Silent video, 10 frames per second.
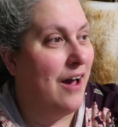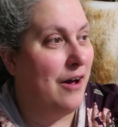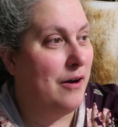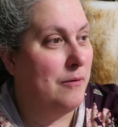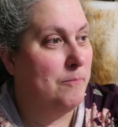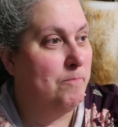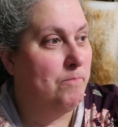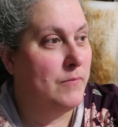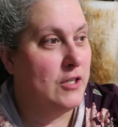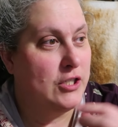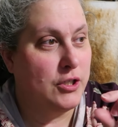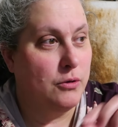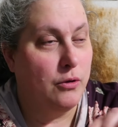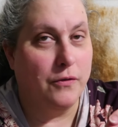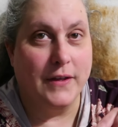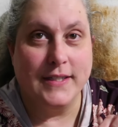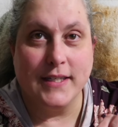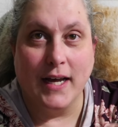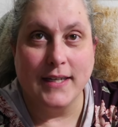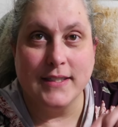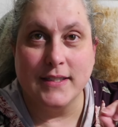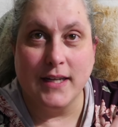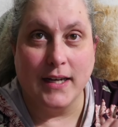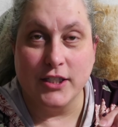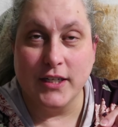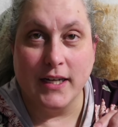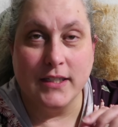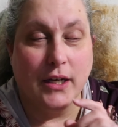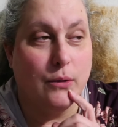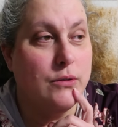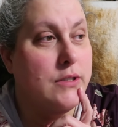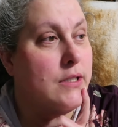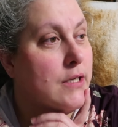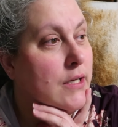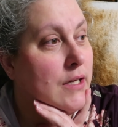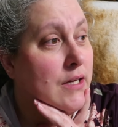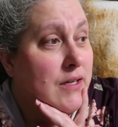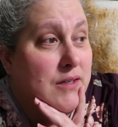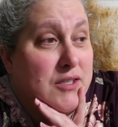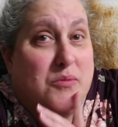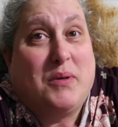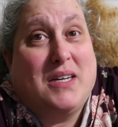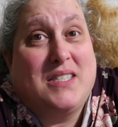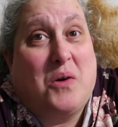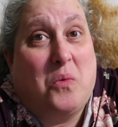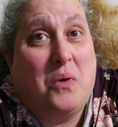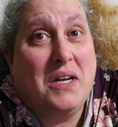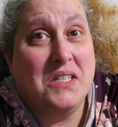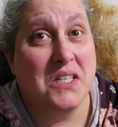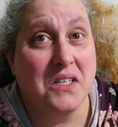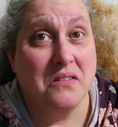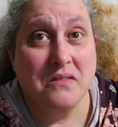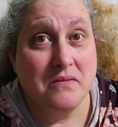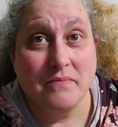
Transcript: Um, just two little thin slices. I just had toast. Just because I wanted to.